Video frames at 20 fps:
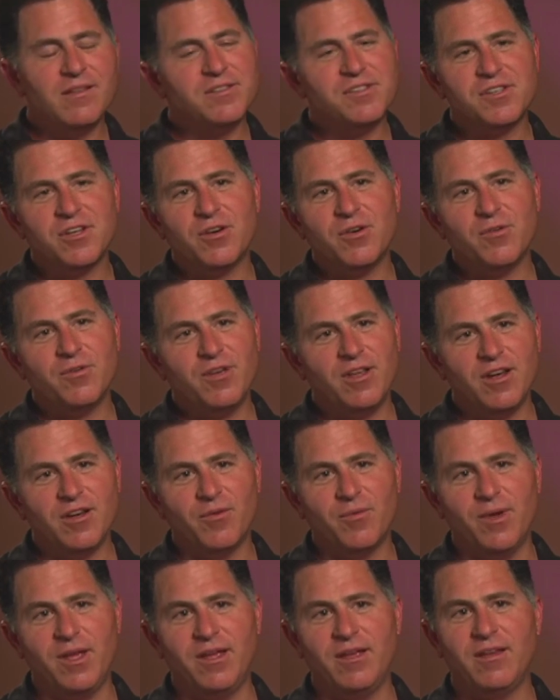and so you
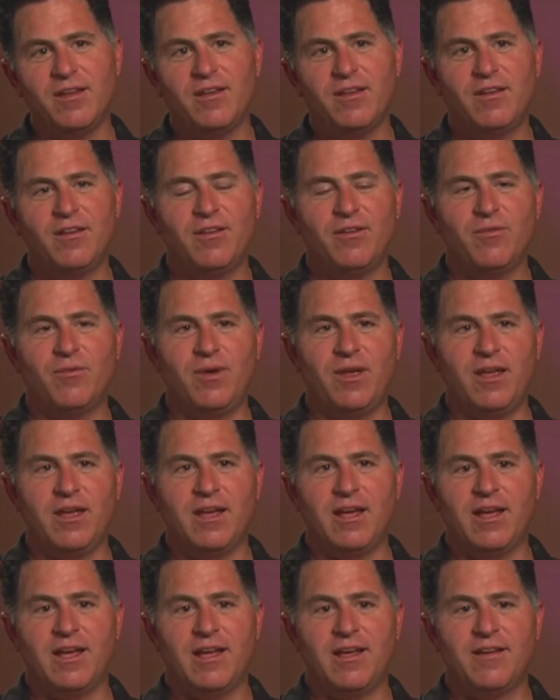know we
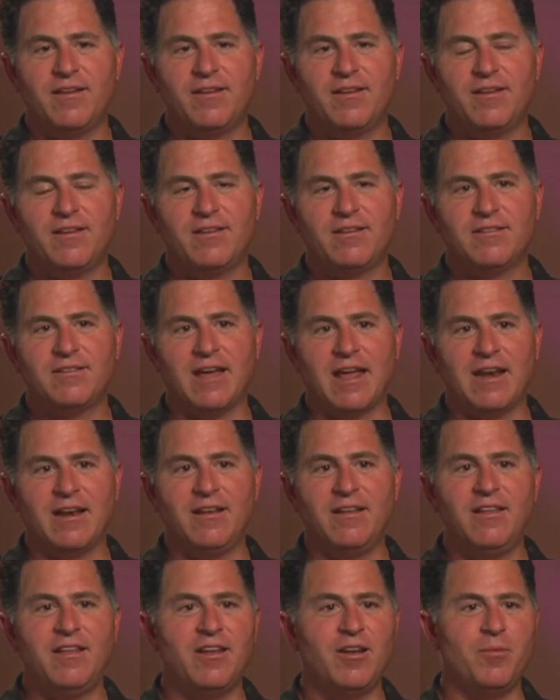we uh,
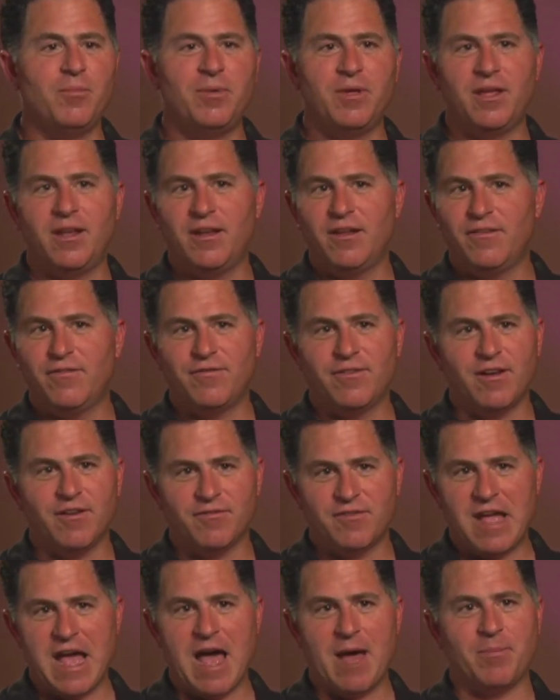got a little bit of,
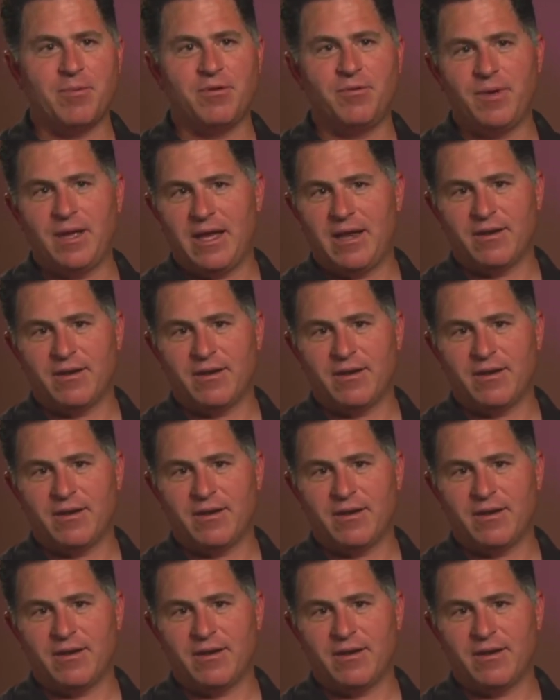of capital.